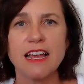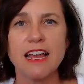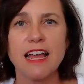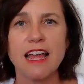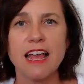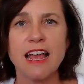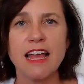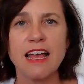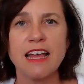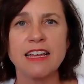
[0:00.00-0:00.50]

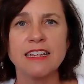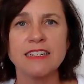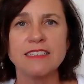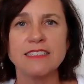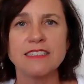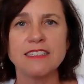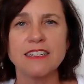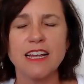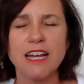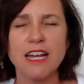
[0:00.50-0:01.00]

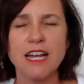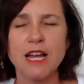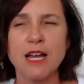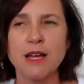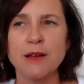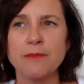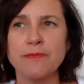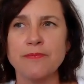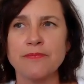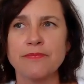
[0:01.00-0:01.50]
And,
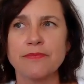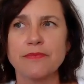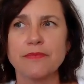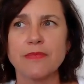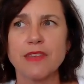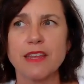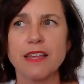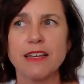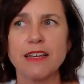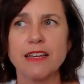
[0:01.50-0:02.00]

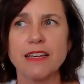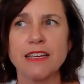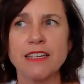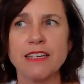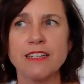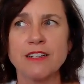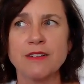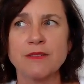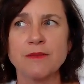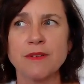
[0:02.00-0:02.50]

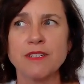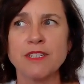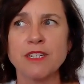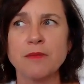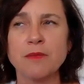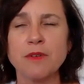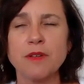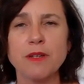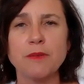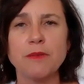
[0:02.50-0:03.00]
because he
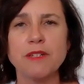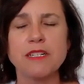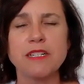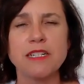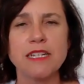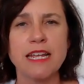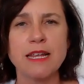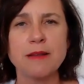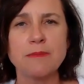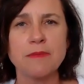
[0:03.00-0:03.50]
really wasn't
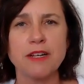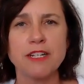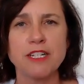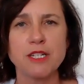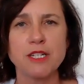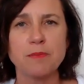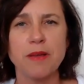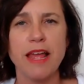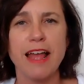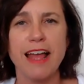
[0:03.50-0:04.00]
saying
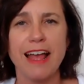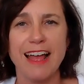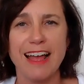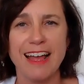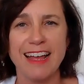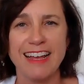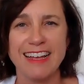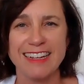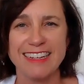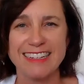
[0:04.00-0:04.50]
much
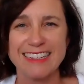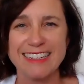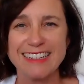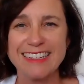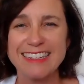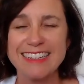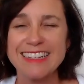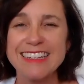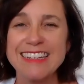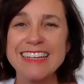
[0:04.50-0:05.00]
back.
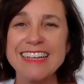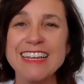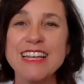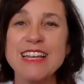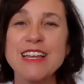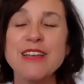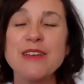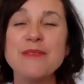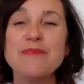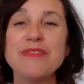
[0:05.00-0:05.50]

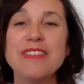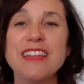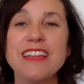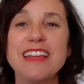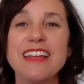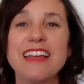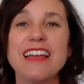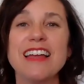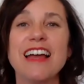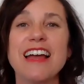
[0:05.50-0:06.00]

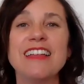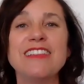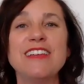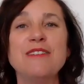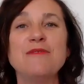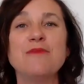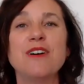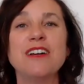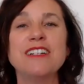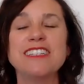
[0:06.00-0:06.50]
And
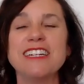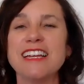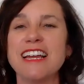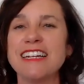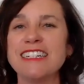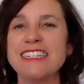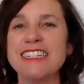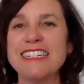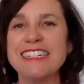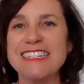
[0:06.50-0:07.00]
then one day I
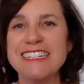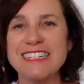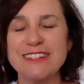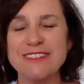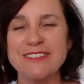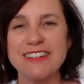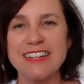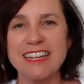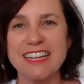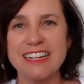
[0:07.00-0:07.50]
didn't do
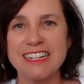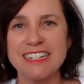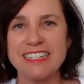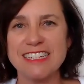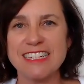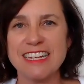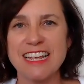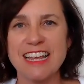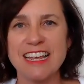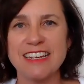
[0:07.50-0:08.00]
it. And he
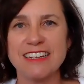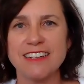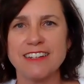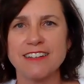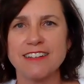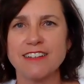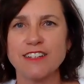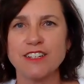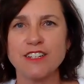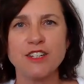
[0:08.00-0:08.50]
said,
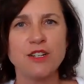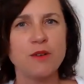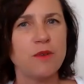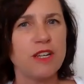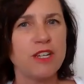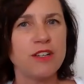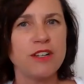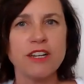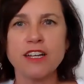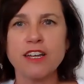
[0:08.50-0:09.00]
you know what?
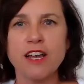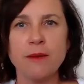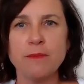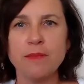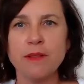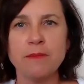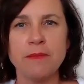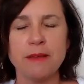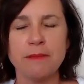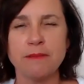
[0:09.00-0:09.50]
You didn't
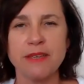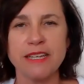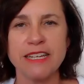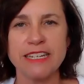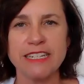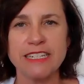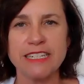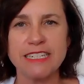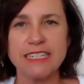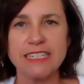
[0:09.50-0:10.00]
compliment
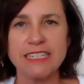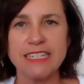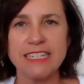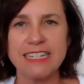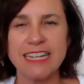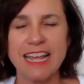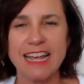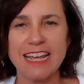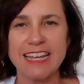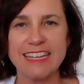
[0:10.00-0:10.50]
me
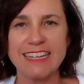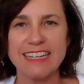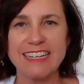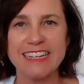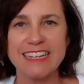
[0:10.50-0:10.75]
today.